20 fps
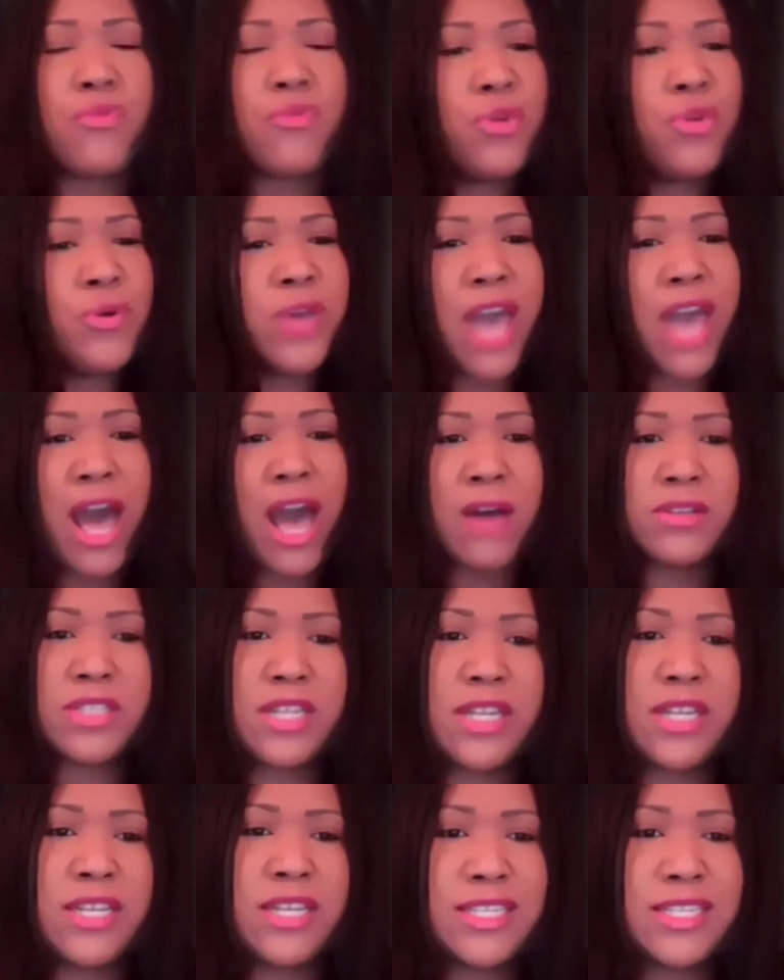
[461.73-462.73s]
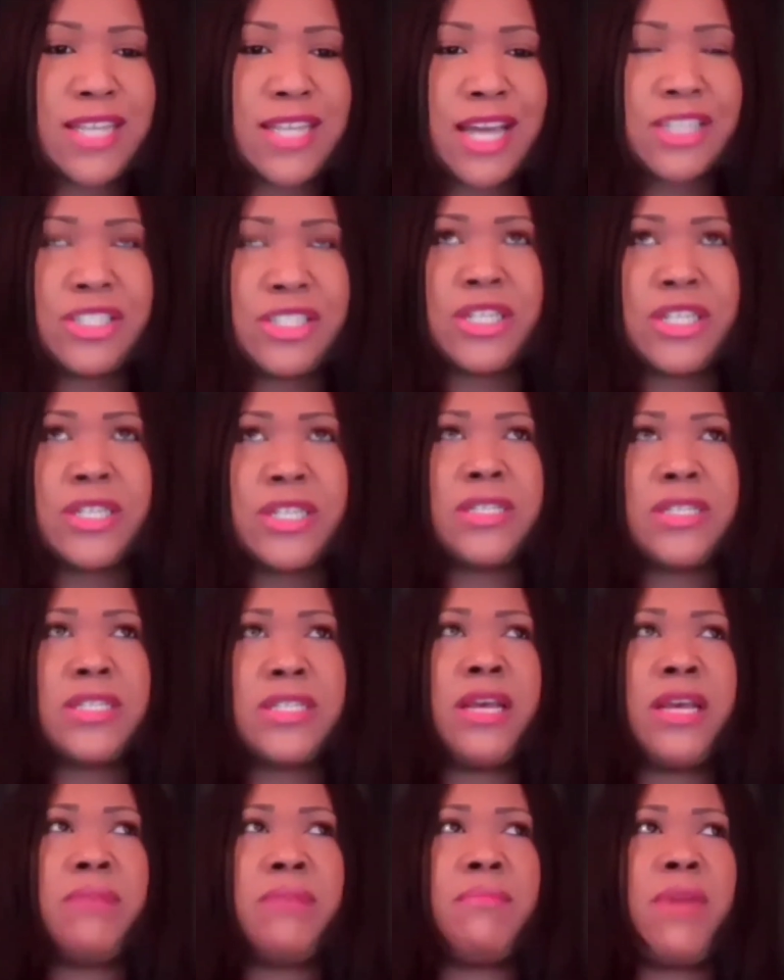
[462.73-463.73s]
a few counseling
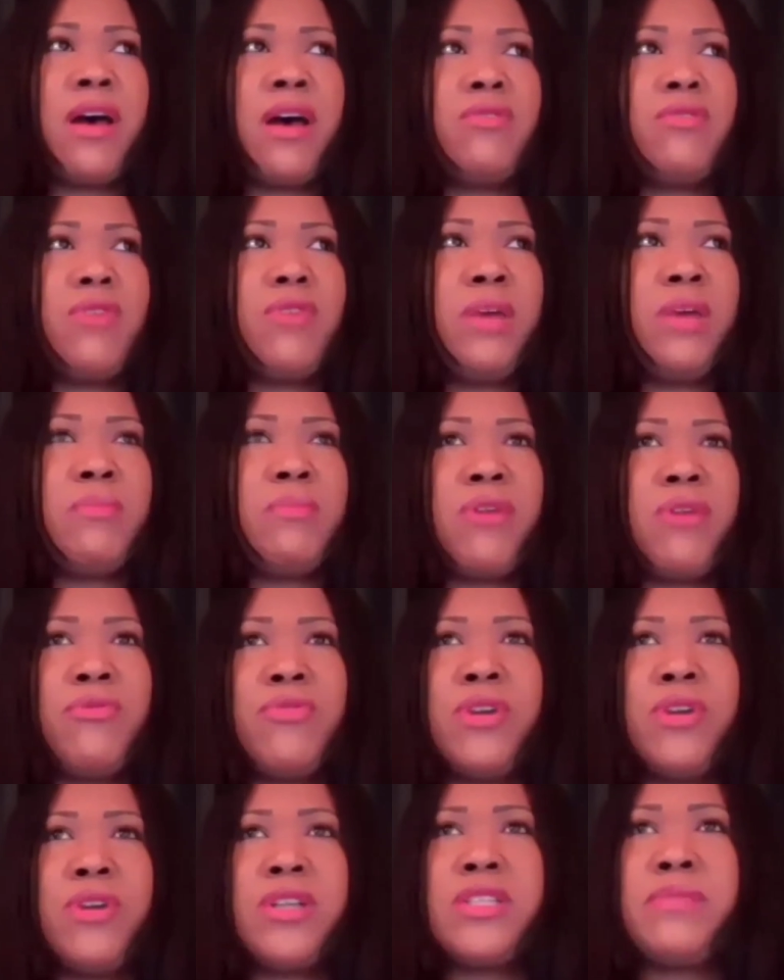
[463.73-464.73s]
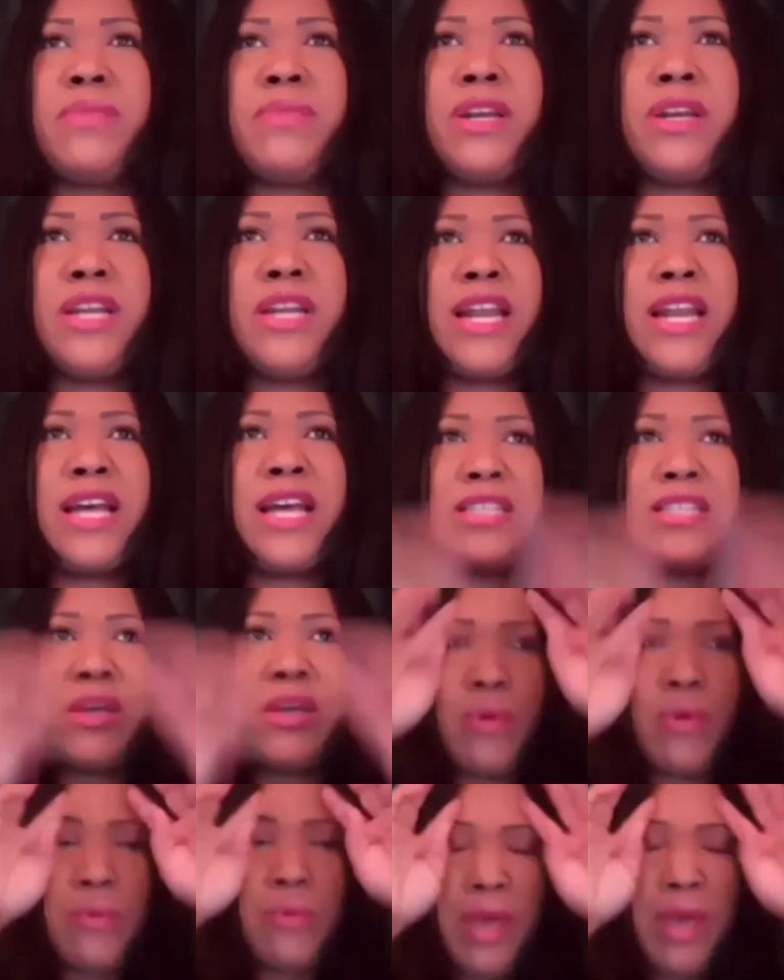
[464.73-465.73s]
sessions in my first marriage. And I
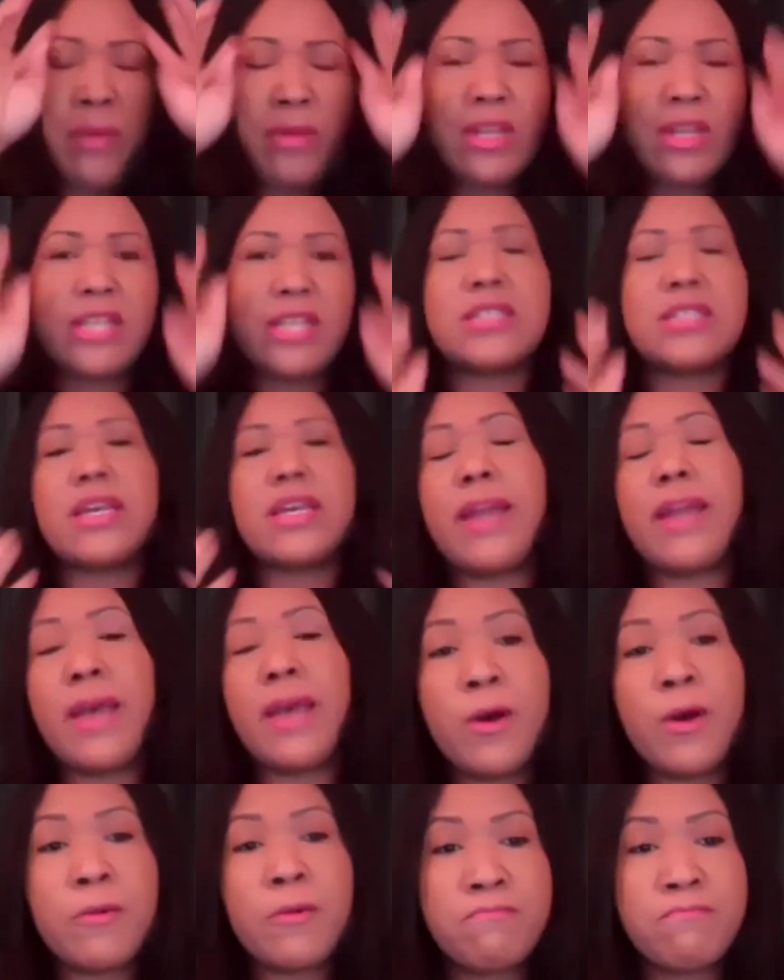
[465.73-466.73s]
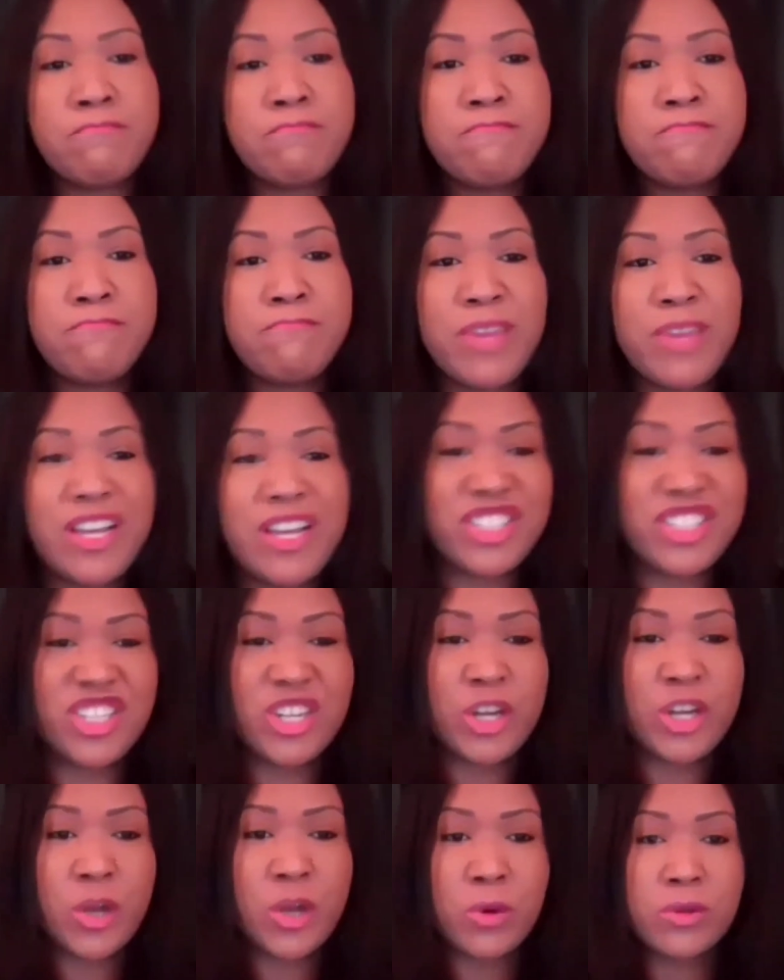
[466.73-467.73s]
said, well, maybe this can help because
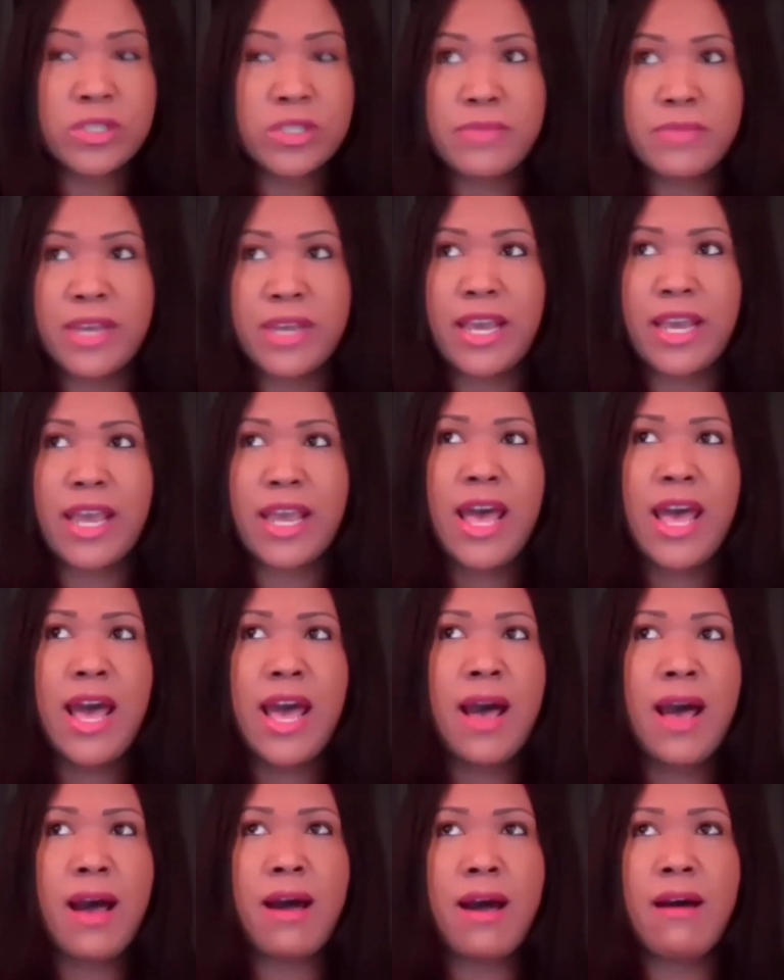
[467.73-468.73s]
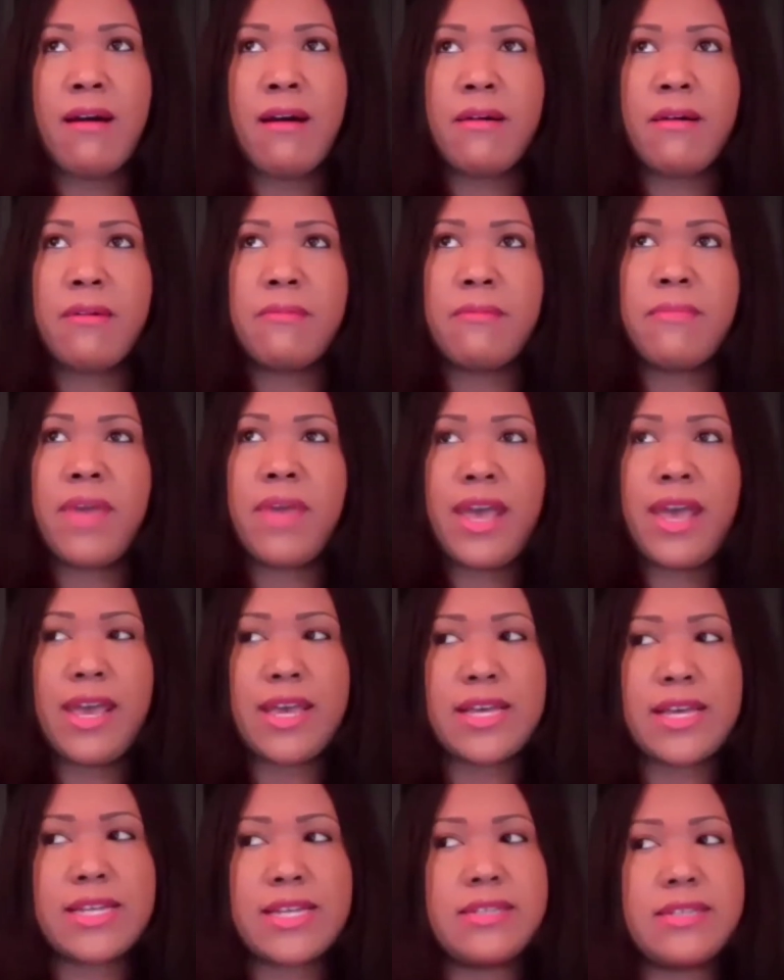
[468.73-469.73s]
she knows me.
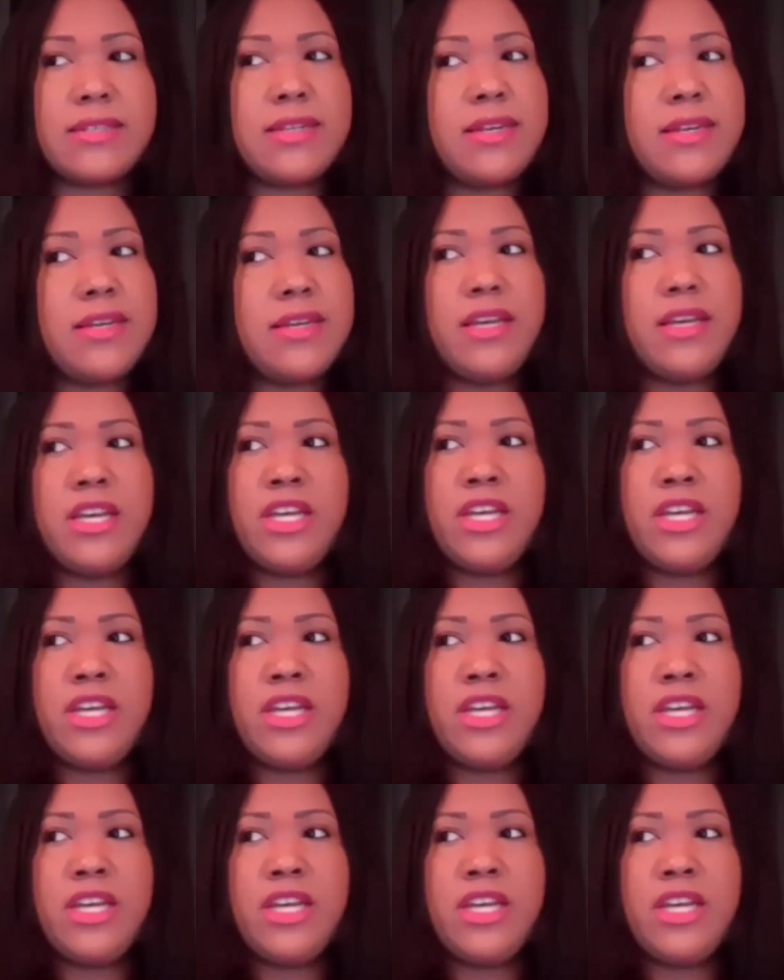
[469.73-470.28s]
And